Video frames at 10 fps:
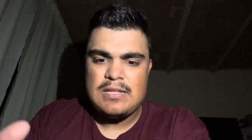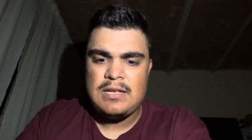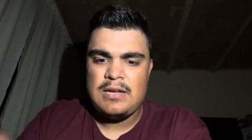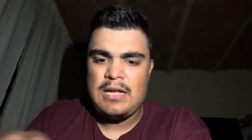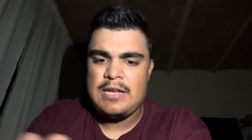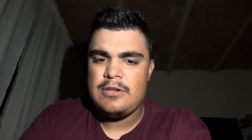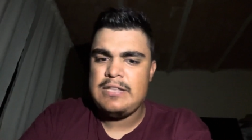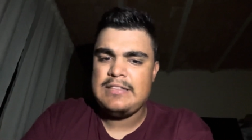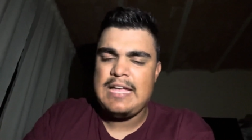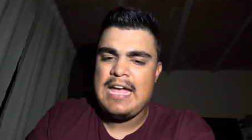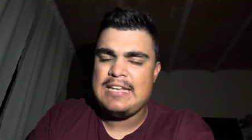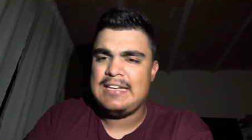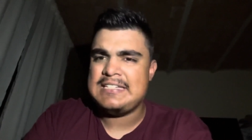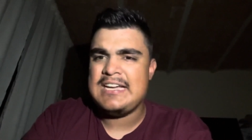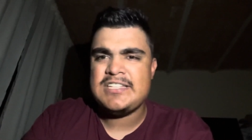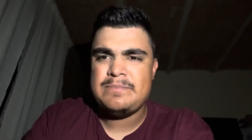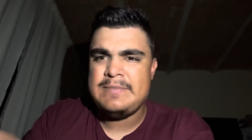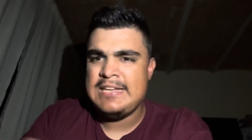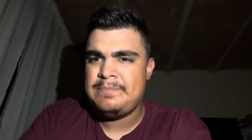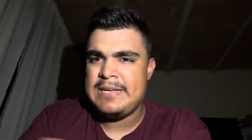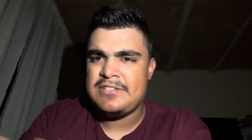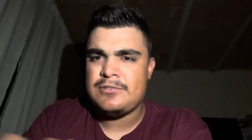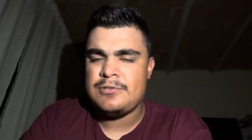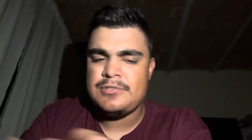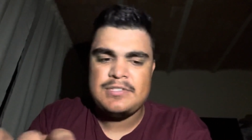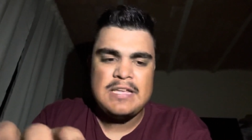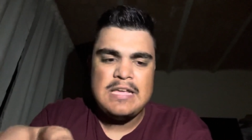I know that they had, like, dead pixels